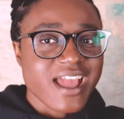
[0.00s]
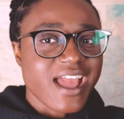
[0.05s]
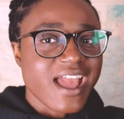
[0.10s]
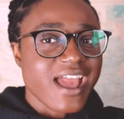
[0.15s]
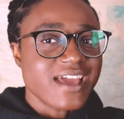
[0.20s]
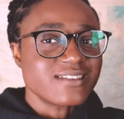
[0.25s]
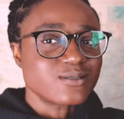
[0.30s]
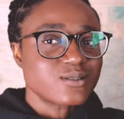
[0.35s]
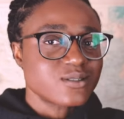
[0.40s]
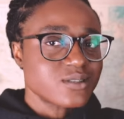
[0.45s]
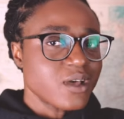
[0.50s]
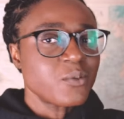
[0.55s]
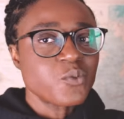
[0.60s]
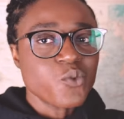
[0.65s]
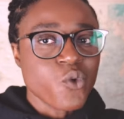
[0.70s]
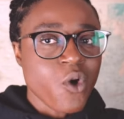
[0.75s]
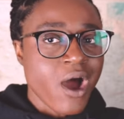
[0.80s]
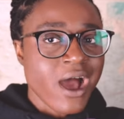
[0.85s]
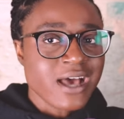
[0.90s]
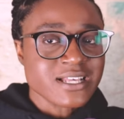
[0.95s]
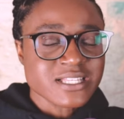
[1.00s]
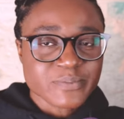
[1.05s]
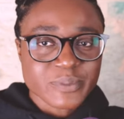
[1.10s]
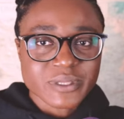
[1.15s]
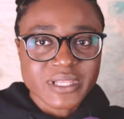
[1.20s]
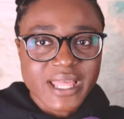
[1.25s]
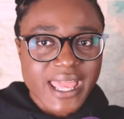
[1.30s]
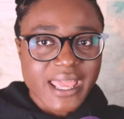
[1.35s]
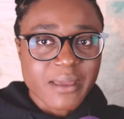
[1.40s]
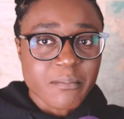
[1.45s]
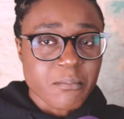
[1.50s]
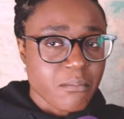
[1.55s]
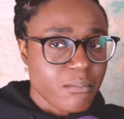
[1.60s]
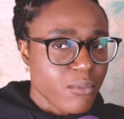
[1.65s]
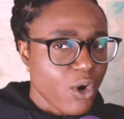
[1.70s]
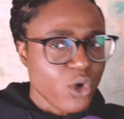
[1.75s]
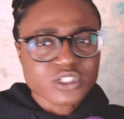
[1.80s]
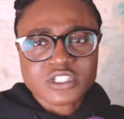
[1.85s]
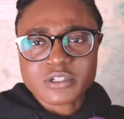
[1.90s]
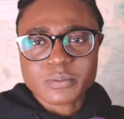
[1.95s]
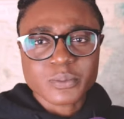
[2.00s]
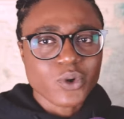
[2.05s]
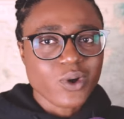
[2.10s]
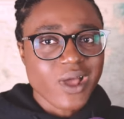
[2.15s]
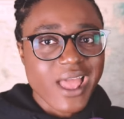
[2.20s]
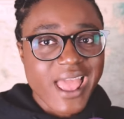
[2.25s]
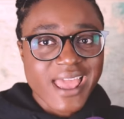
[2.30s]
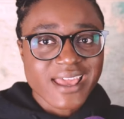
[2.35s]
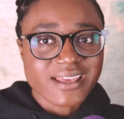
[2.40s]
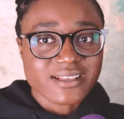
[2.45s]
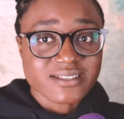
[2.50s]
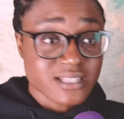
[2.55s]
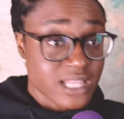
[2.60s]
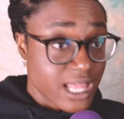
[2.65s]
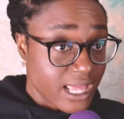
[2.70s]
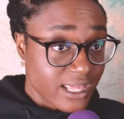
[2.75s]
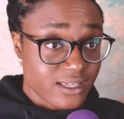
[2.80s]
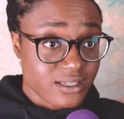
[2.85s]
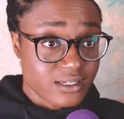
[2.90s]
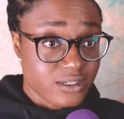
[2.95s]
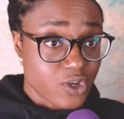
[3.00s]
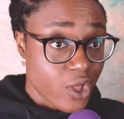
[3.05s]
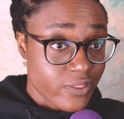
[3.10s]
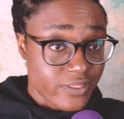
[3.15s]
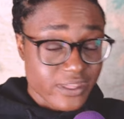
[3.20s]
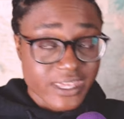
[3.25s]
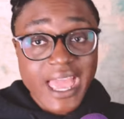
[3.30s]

and some wasps lay multiple eggs, like on the